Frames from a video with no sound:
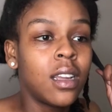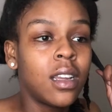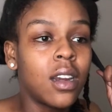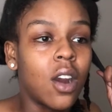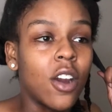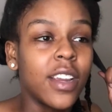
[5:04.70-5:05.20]

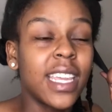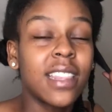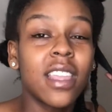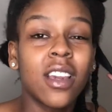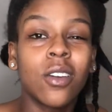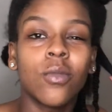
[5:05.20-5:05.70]
or get
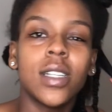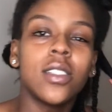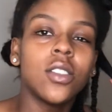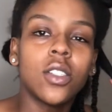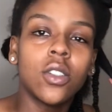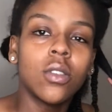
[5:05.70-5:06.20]
their
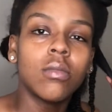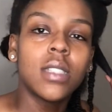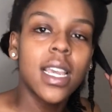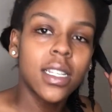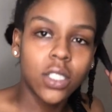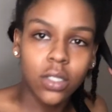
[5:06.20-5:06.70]
original
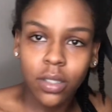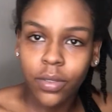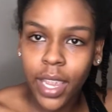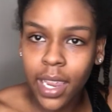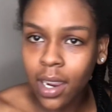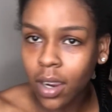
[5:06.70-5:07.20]
texture of
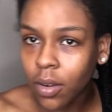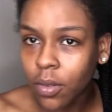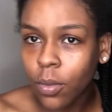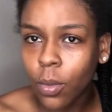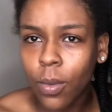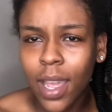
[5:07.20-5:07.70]
hair
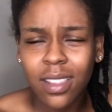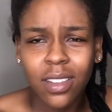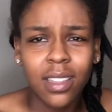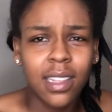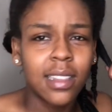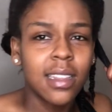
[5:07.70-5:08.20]
rather
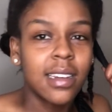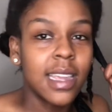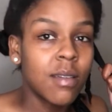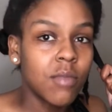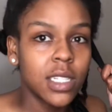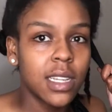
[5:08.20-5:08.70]
than the
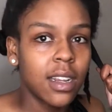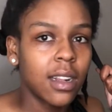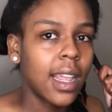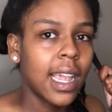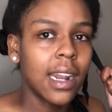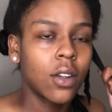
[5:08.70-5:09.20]
damaged hair they
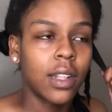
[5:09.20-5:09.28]
got on their